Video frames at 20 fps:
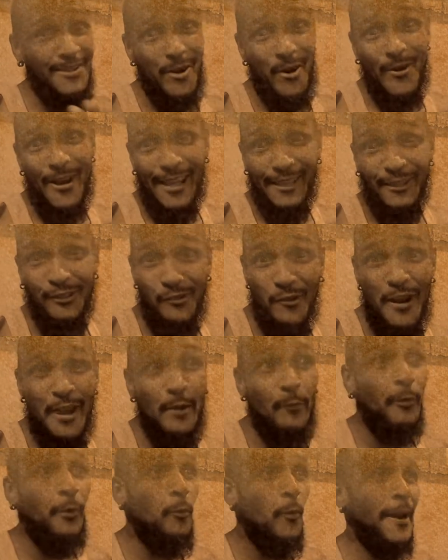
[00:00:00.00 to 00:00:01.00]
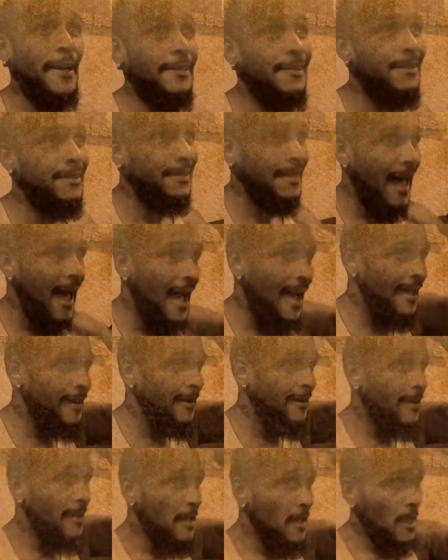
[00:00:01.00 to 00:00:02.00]
yo, that's great. We went inside.
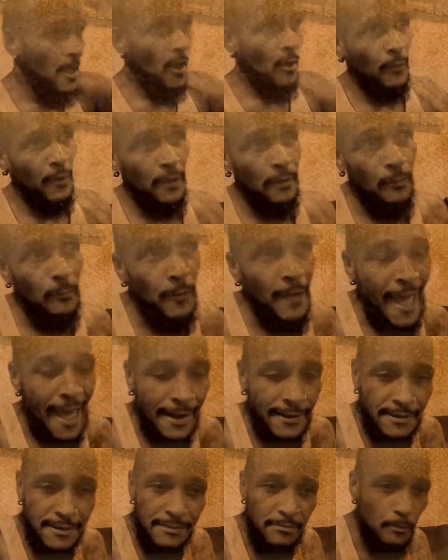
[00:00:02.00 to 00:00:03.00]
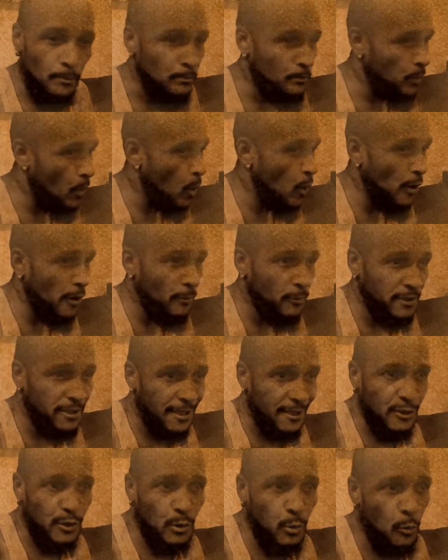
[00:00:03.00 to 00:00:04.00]
We had a ball. It was
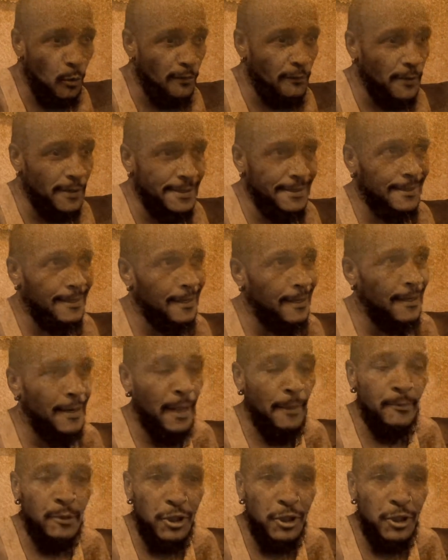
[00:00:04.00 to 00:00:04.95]
just two of us, a kid named